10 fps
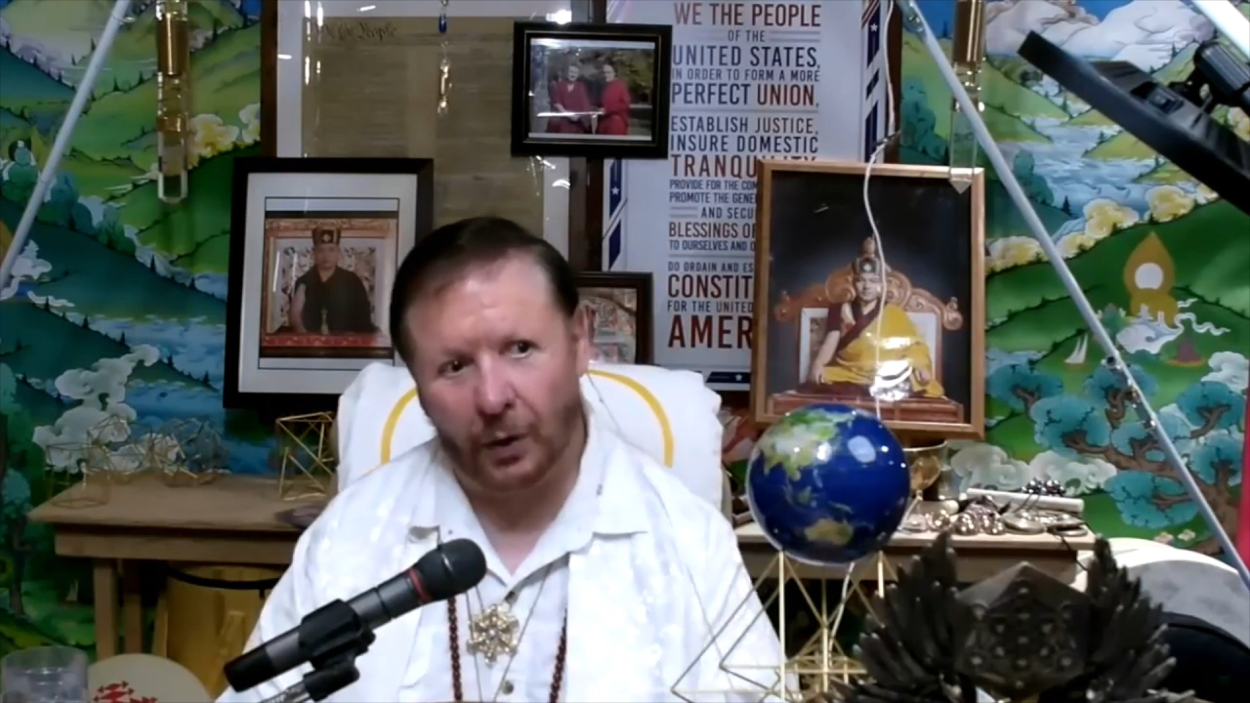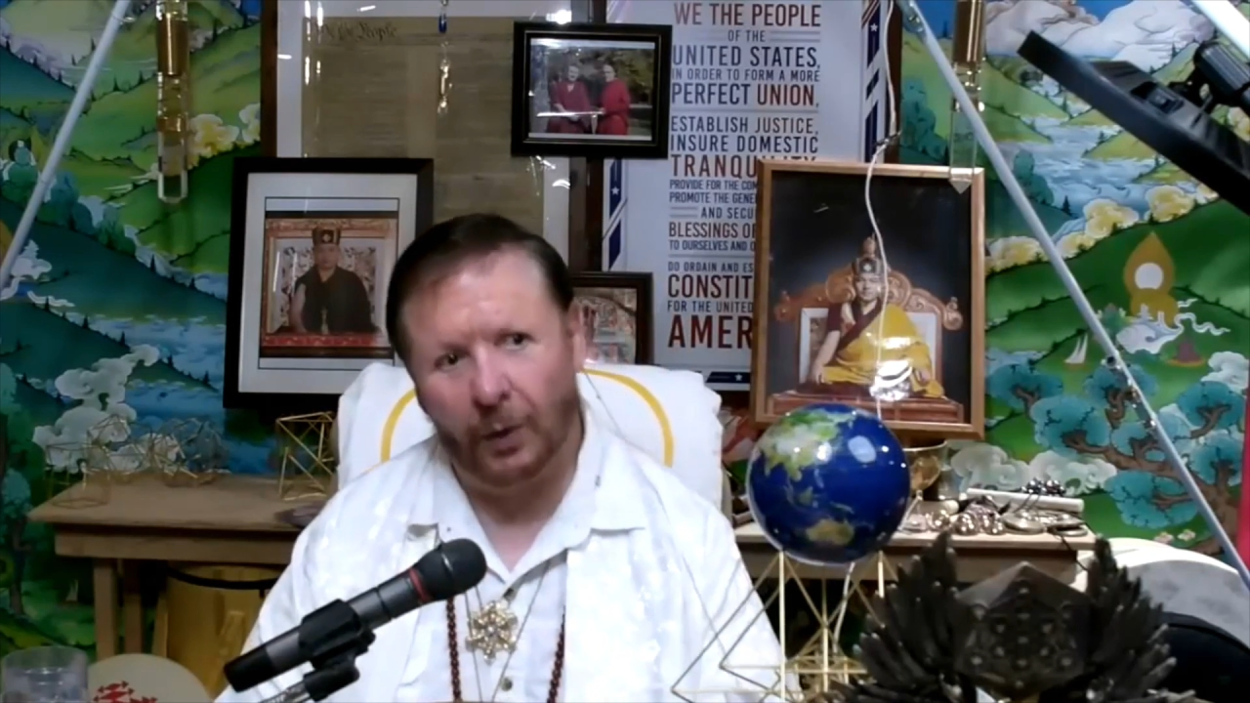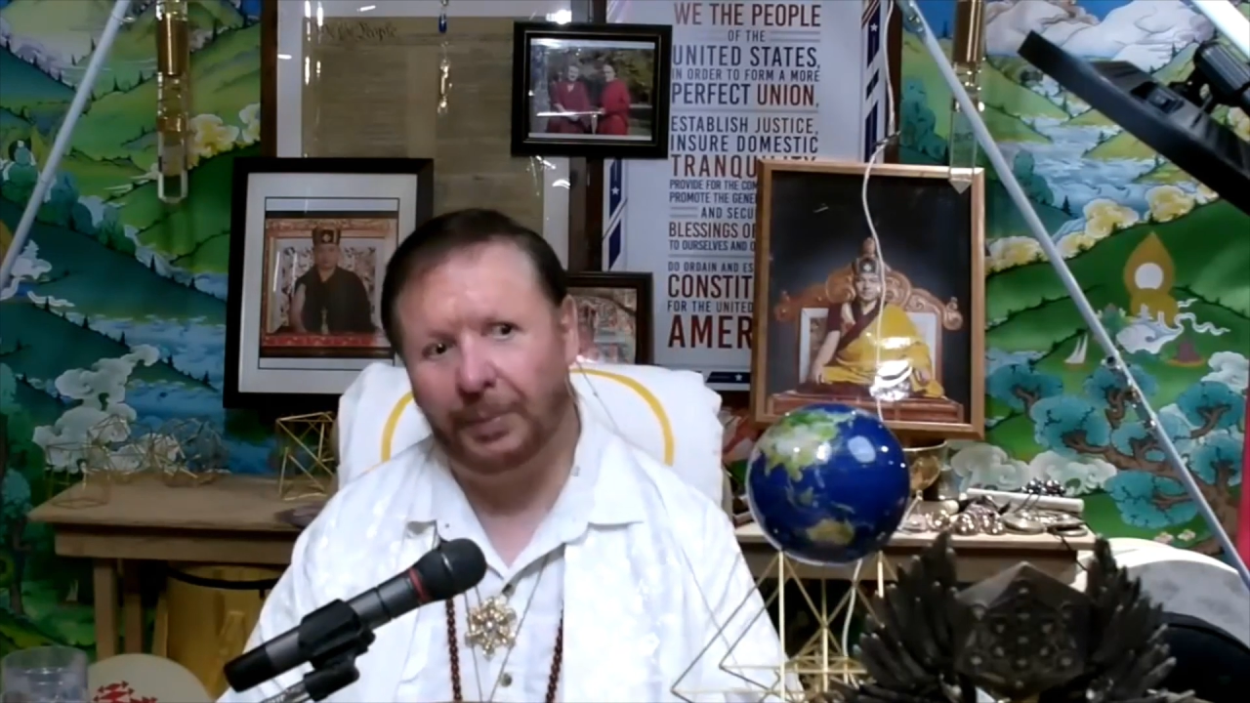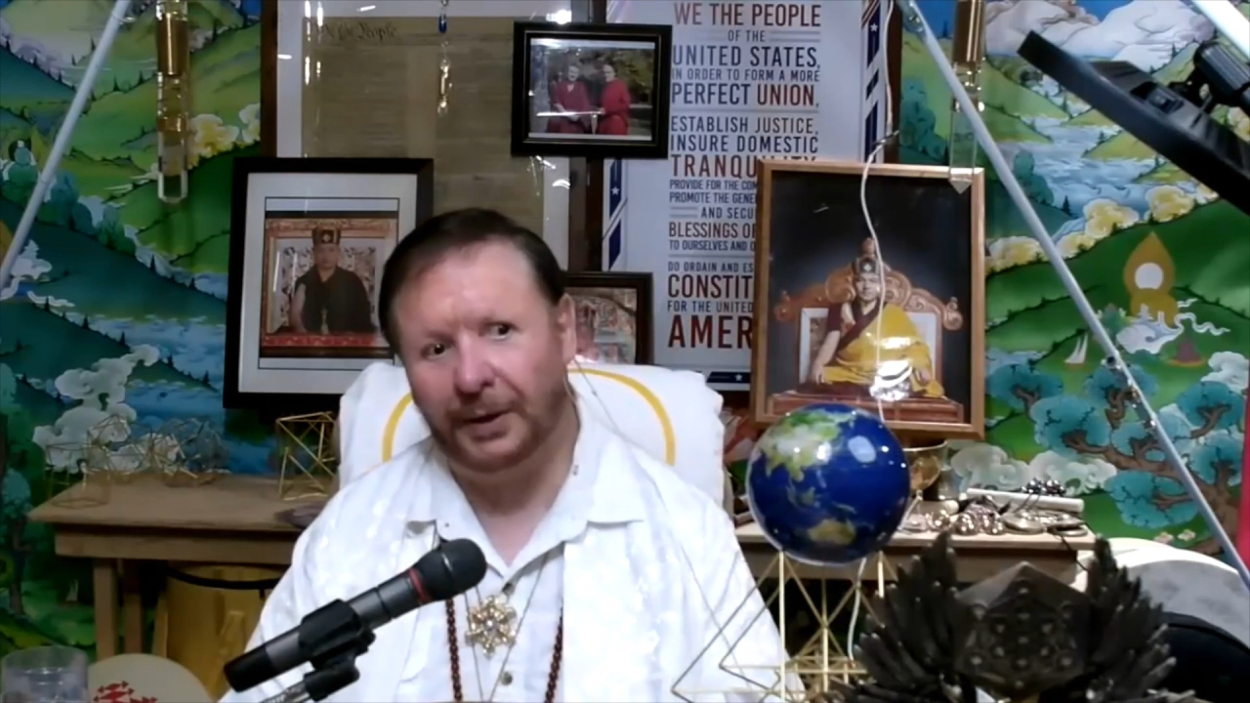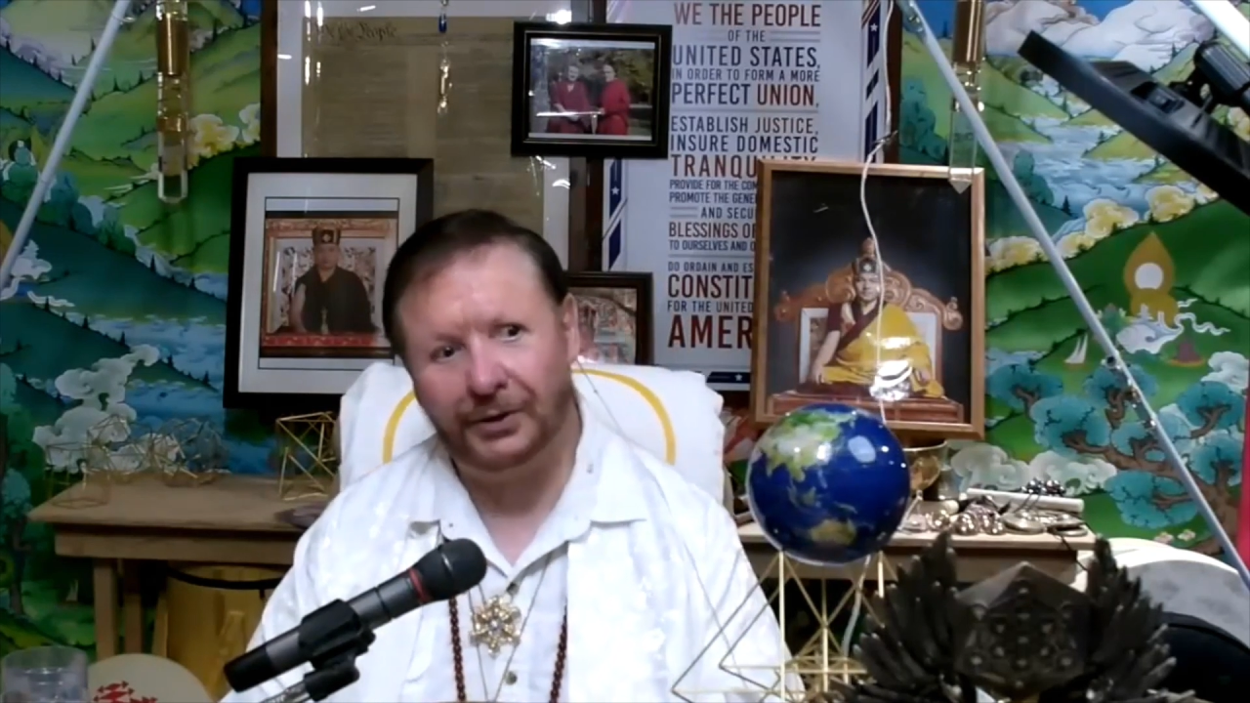a
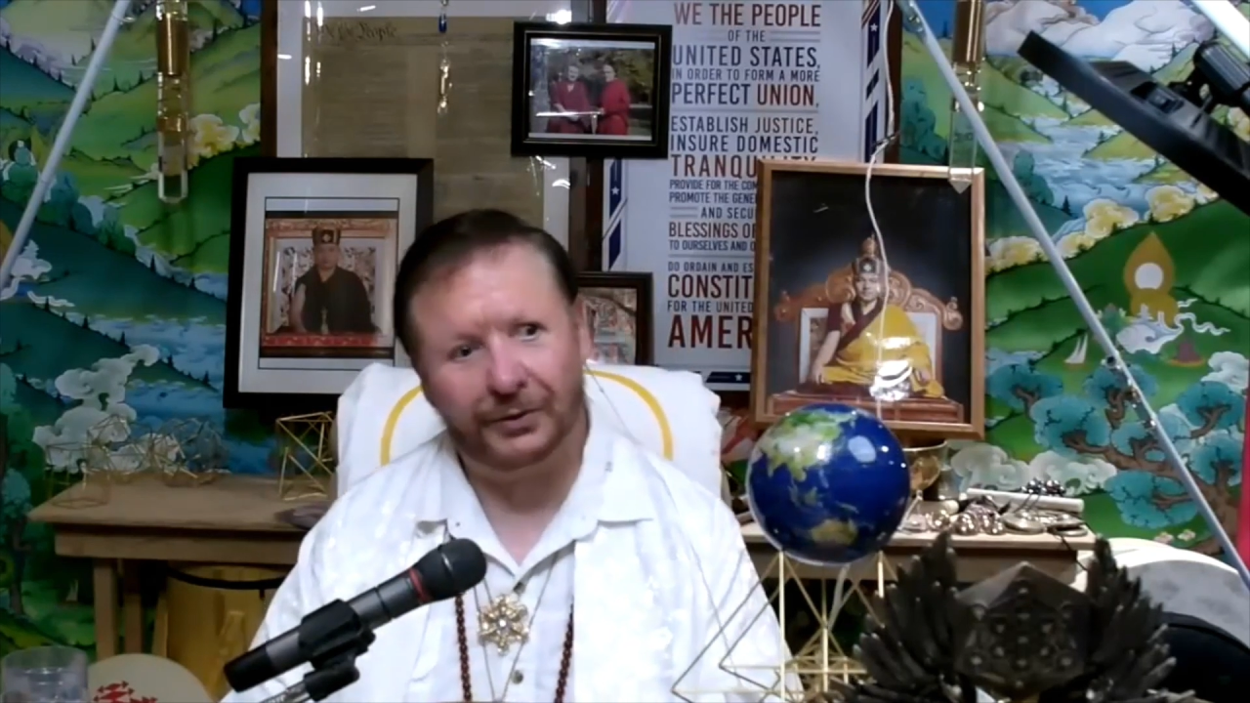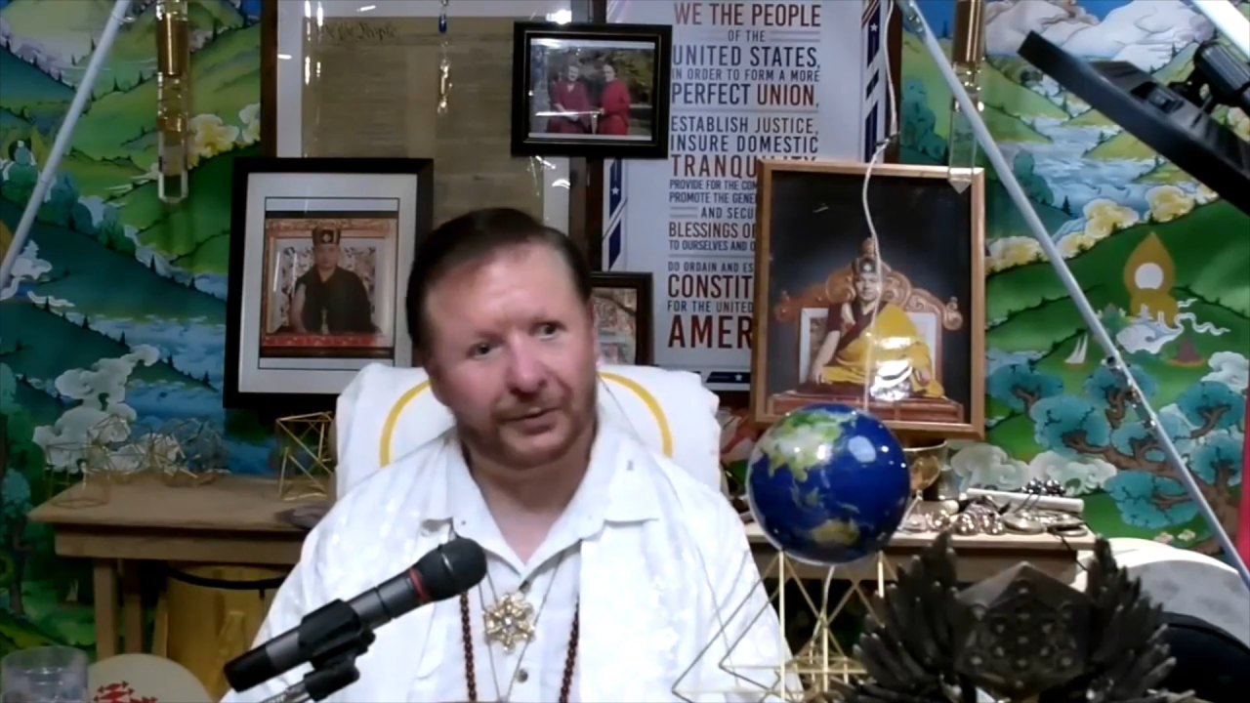whole bunch